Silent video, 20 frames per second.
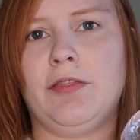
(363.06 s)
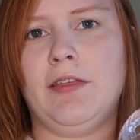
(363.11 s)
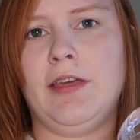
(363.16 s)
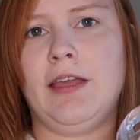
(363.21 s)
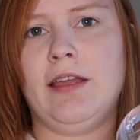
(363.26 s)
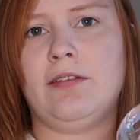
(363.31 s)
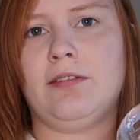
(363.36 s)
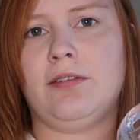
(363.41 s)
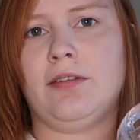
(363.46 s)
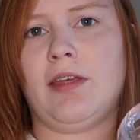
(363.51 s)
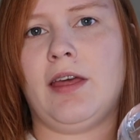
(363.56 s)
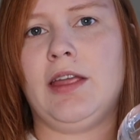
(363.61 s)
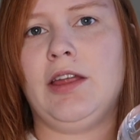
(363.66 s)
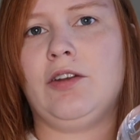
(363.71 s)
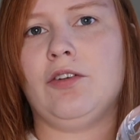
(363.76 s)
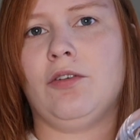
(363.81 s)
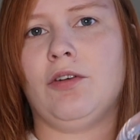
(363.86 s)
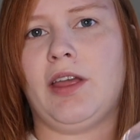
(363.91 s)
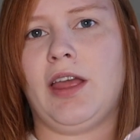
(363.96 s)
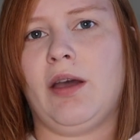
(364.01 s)
these so that you
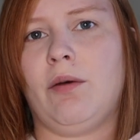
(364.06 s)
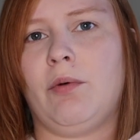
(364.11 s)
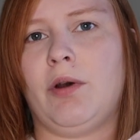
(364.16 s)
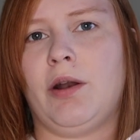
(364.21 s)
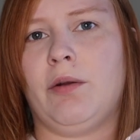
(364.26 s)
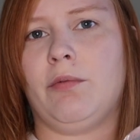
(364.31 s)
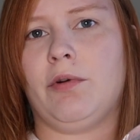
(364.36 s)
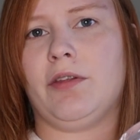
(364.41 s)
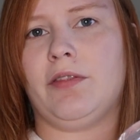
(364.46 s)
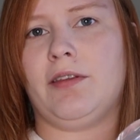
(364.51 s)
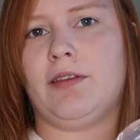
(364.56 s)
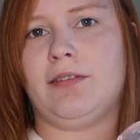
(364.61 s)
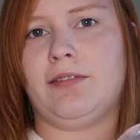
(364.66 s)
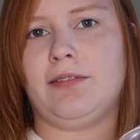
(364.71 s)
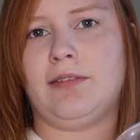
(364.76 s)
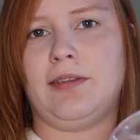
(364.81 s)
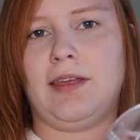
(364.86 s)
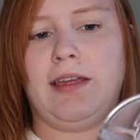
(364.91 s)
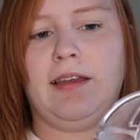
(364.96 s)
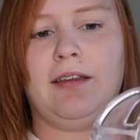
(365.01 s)
don't get one where the
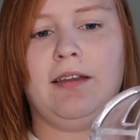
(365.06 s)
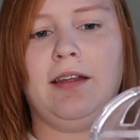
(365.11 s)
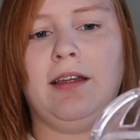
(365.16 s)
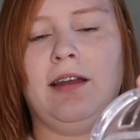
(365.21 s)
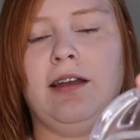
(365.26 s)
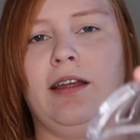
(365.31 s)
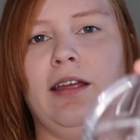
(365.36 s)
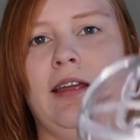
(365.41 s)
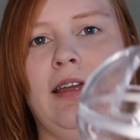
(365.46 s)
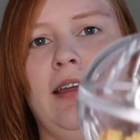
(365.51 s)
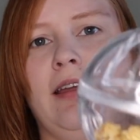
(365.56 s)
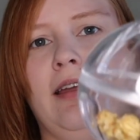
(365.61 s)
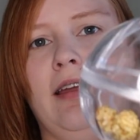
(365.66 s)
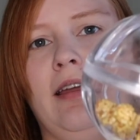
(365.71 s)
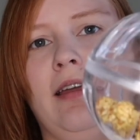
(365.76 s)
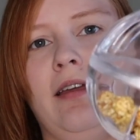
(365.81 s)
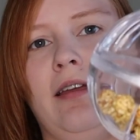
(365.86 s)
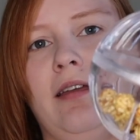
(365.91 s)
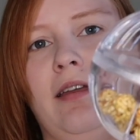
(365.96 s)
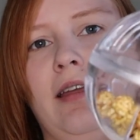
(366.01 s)
slit in it
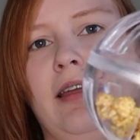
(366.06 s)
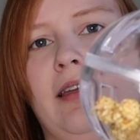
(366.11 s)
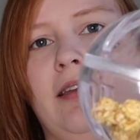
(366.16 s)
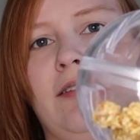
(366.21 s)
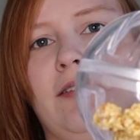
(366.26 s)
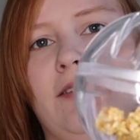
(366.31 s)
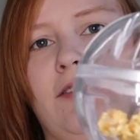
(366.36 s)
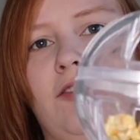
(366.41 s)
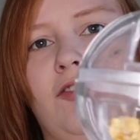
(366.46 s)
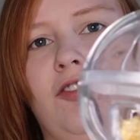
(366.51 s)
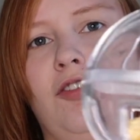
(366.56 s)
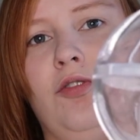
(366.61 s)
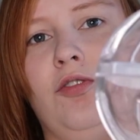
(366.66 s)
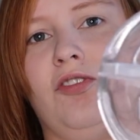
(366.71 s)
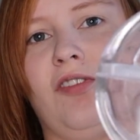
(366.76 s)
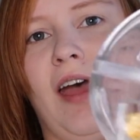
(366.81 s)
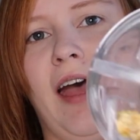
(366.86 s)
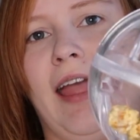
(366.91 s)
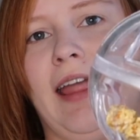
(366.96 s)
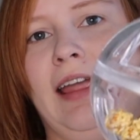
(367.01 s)
is too
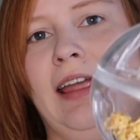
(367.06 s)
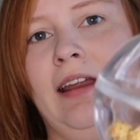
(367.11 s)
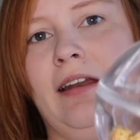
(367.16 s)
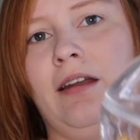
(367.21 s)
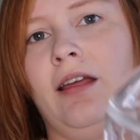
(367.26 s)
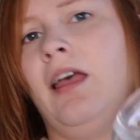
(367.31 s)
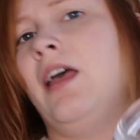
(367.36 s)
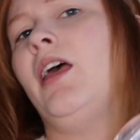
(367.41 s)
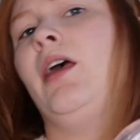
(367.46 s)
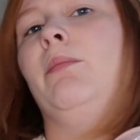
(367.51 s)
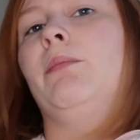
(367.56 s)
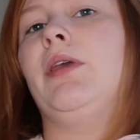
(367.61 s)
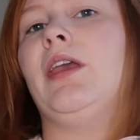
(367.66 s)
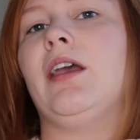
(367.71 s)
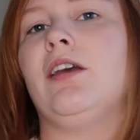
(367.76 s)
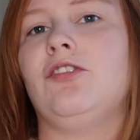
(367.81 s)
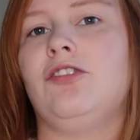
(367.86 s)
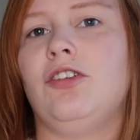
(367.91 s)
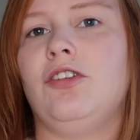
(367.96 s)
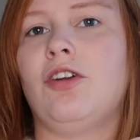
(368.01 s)
tight,
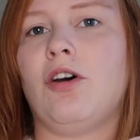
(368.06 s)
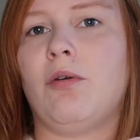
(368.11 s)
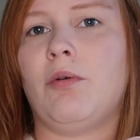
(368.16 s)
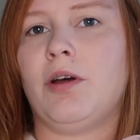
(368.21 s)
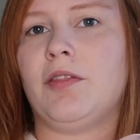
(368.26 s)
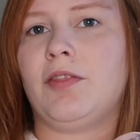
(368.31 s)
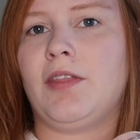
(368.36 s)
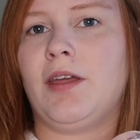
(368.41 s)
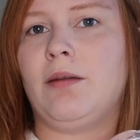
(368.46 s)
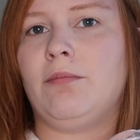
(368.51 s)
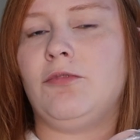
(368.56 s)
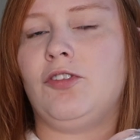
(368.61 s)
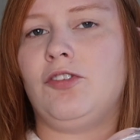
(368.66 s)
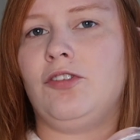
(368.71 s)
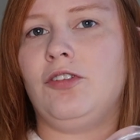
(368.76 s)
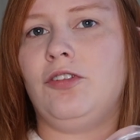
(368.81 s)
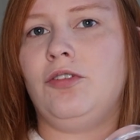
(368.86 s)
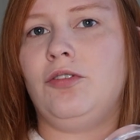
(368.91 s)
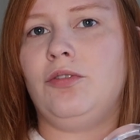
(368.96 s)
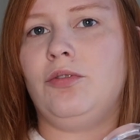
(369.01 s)
because you don't want them
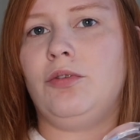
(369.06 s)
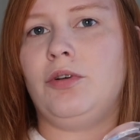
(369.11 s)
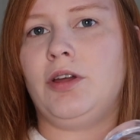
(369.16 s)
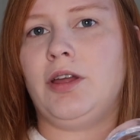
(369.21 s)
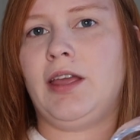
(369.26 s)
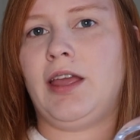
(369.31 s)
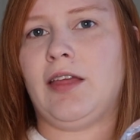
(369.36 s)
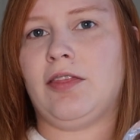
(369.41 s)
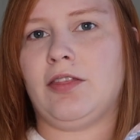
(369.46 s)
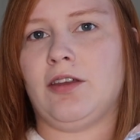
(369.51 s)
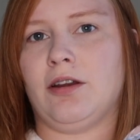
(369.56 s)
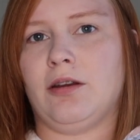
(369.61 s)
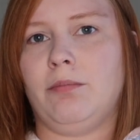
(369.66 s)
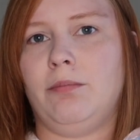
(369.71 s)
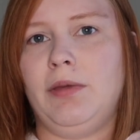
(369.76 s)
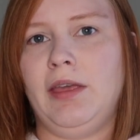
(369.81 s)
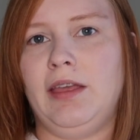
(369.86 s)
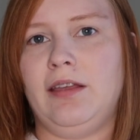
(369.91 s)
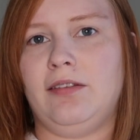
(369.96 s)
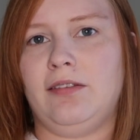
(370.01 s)
to get their
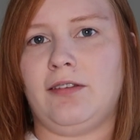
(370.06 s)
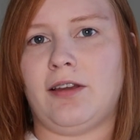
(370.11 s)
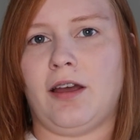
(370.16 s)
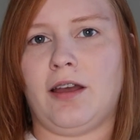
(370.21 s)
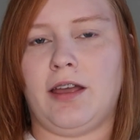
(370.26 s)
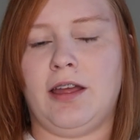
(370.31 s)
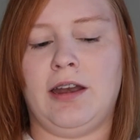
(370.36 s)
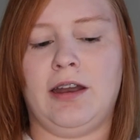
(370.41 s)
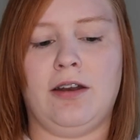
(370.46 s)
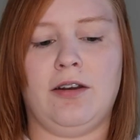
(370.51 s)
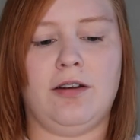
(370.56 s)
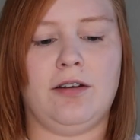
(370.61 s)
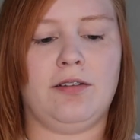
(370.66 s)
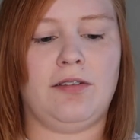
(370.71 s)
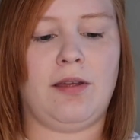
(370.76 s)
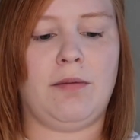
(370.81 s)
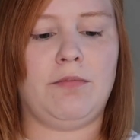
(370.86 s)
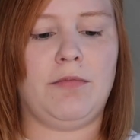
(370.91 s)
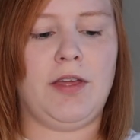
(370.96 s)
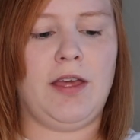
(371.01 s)
beak stuck in it or
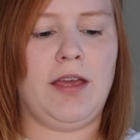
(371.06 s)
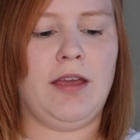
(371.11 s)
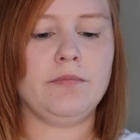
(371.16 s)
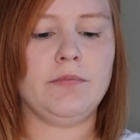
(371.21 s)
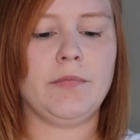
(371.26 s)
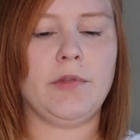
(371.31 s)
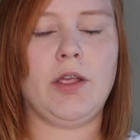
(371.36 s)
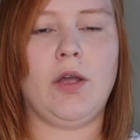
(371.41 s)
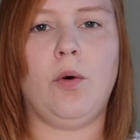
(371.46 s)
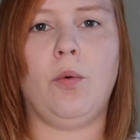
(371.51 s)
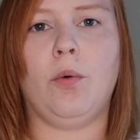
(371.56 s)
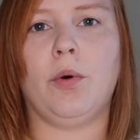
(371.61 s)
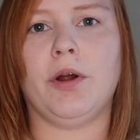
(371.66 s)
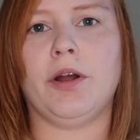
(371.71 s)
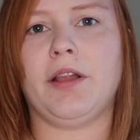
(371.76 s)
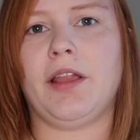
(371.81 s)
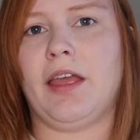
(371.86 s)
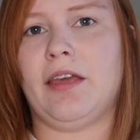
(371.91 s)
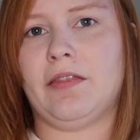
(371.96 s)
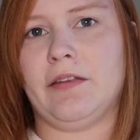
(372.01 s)
something,
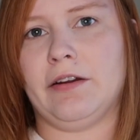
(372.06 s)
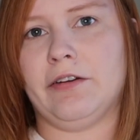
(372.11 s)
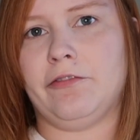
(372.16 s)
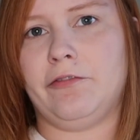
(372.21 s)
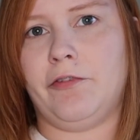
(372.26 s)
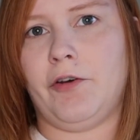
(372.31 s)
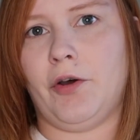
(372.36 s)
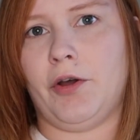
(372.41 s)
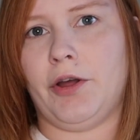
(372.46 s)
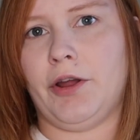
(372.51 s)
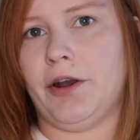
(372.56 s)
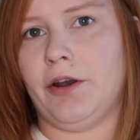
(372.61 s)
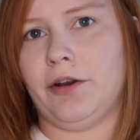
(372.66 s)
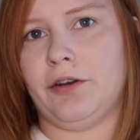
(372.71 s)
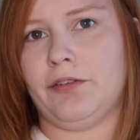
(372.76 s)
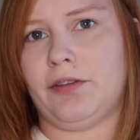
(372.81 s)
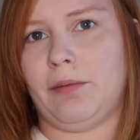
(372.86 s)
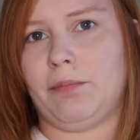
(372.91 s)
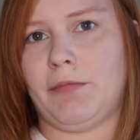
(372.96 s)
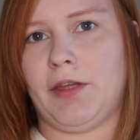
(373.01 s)
or like their foot
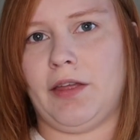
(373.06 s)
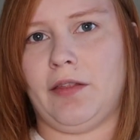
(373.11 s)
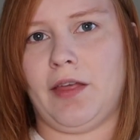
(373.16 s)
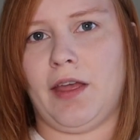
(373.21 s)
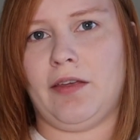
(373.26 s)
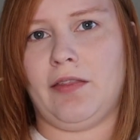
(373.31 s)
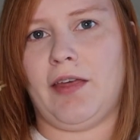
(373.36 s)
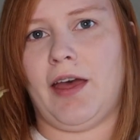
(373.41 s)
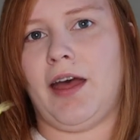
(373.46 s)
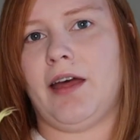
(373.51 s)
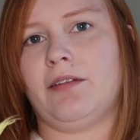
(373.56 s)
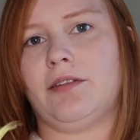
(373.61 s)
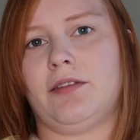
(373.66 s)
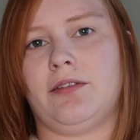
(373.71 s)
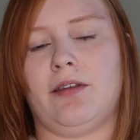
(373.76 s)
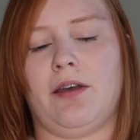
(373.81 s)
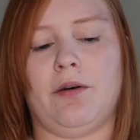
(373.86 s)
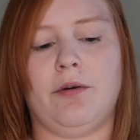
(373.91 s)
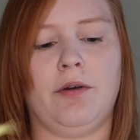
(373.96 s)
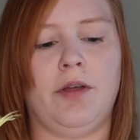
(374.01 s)
or something like that.
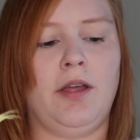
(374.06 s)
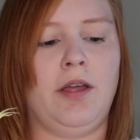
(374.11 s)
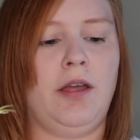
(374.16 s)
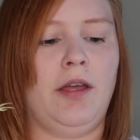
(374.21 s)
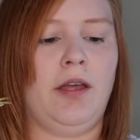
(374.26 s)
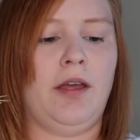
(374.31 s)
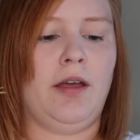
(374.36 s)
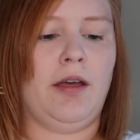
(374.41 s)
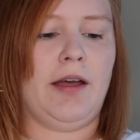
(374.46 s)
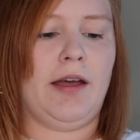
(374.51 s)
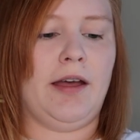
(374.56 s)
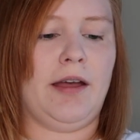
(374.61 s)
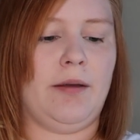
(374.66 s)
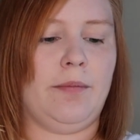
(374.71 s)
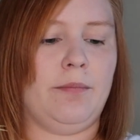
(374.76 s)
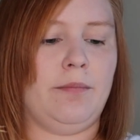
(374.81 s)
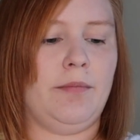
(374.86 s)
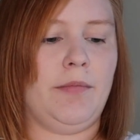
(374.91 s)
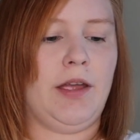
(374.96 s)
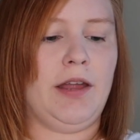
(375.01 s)
So
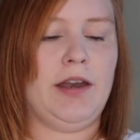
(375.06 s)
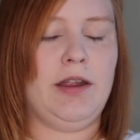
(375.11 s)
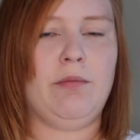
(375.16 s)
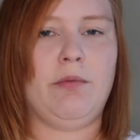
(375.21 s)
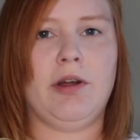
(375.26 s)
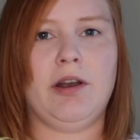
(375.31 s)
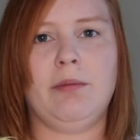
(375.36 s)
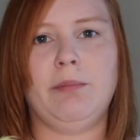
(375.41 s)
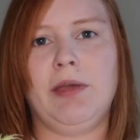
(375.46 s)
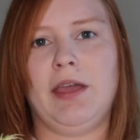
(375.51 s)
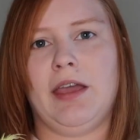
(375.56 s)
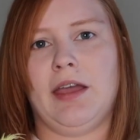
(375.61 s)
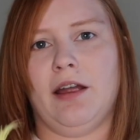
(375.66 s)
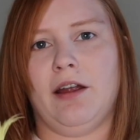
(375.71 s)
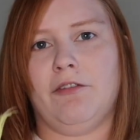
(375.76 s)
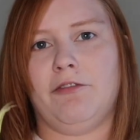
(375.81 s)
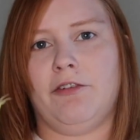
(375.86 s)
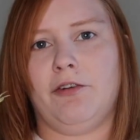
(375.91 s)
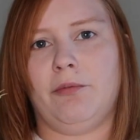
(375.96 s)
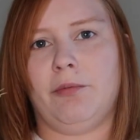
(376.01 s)
and you want to be
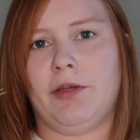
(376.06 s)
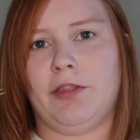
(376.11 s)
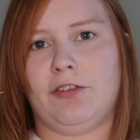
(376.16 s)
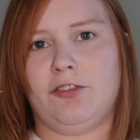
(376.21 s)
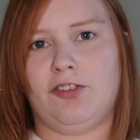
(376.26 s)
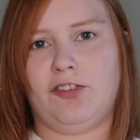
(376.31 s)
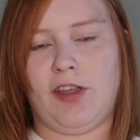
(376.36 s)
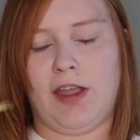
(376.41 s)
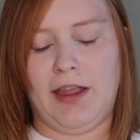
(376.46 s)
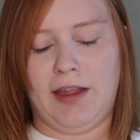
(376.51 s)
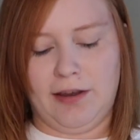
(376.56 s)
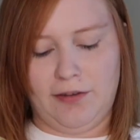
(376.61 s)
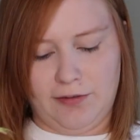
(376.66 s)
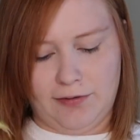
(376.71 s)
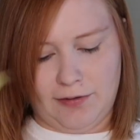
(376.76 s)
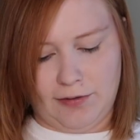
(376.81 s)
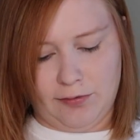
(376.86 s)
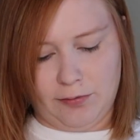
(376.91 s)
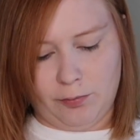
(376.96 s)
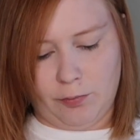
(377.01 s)
careful with
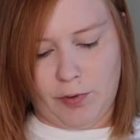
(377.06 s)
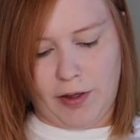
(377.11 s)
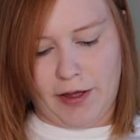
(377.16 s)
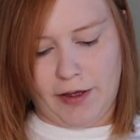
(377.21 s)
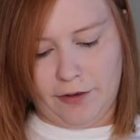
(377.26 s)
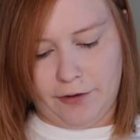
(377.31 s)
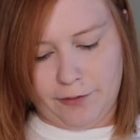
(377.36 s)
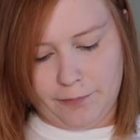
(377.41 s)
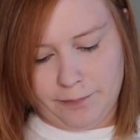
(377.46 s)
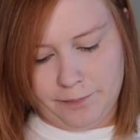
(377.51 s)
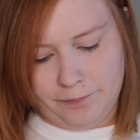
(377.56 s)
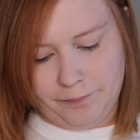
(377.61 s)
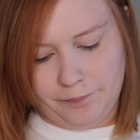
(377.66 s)
chains as well.